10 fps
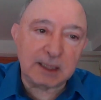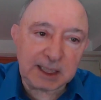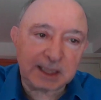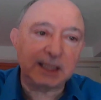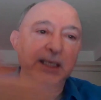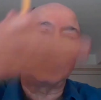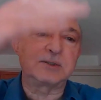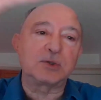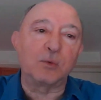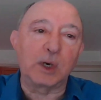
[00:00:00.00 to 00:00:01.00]
linking it
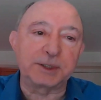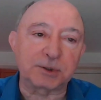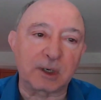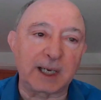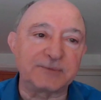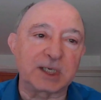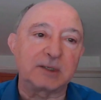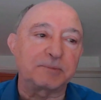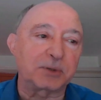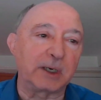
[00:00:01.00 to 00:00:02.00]
to what drives
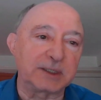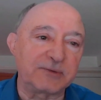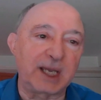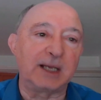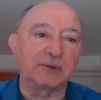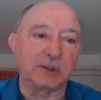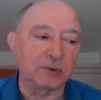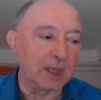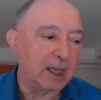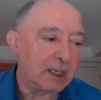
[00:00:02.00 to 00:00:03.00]
enterprise value.